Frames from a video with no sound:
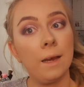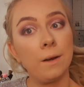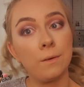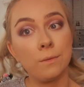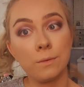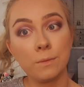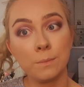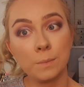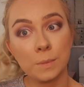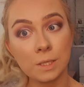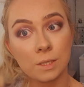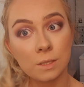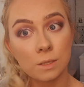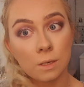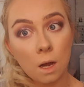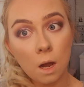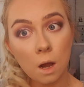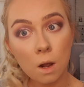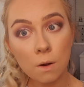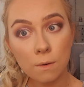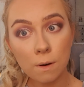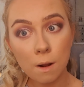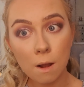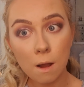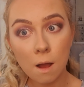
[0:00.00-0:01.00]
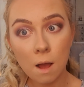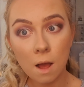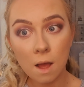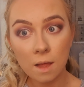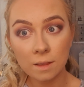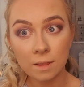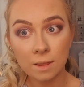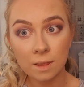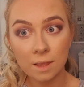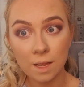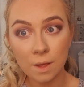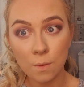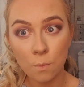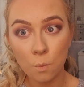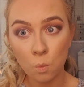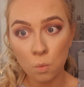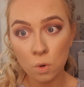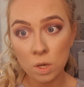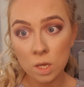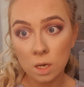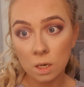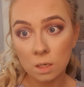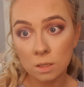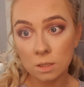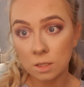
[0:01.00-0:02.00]
for mascara, and then
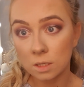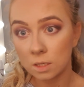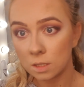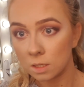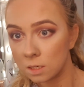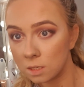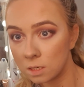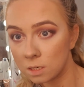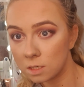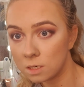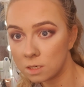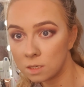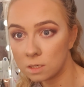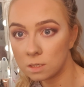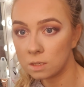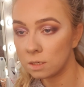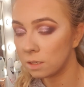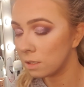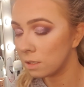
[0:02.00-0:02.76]
we are done.